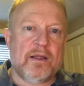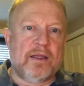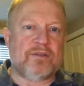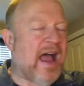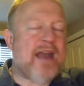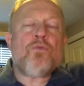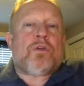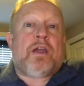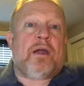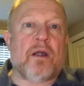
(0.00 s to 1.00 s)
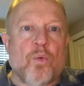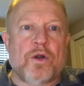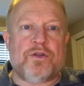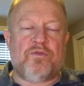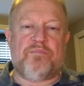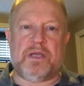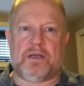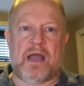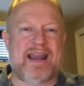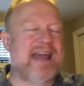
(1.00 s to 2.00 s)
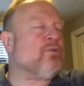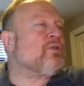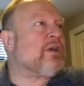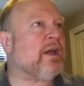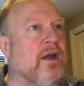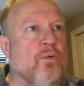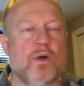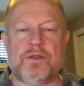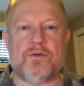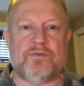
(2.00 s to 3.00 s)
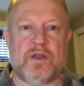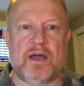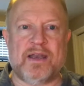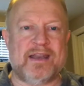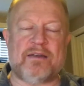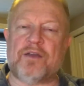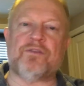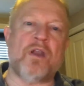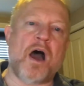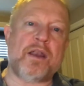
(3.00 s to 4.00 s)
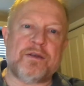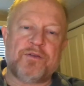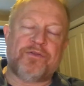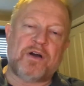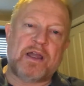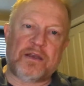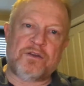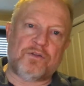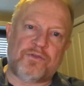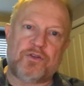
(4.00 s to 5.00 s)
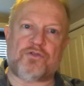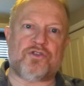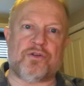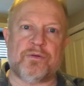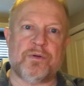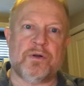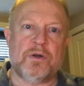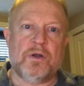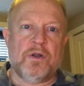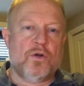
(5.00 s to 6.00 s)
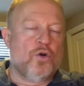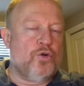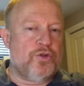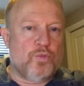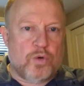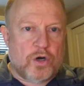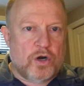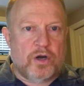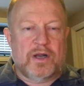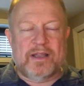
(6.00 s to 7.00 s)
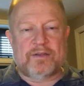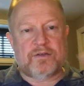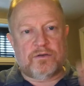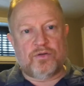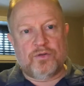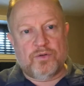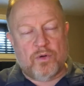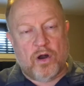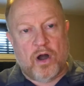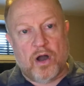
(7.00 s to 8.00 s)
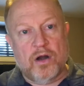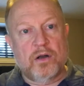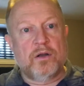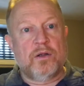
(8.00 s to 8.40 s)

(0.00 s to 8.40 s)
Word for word: is I don't care where you've been and I don't care what you've done. It does not define your future. Who you were isn't who you are.